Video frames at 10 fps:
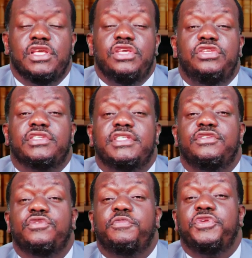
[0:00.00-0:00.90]
You just need
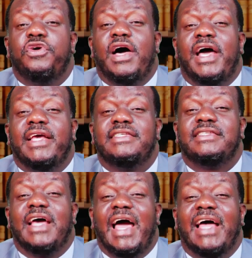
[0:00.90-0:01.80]
to open your
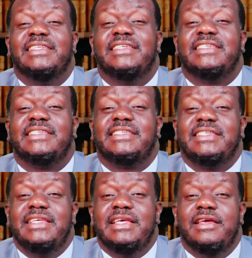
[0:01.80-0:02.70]
eyes and
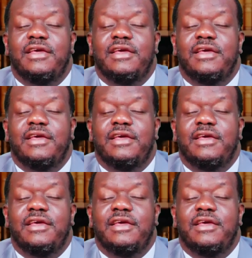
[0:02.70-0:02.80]
see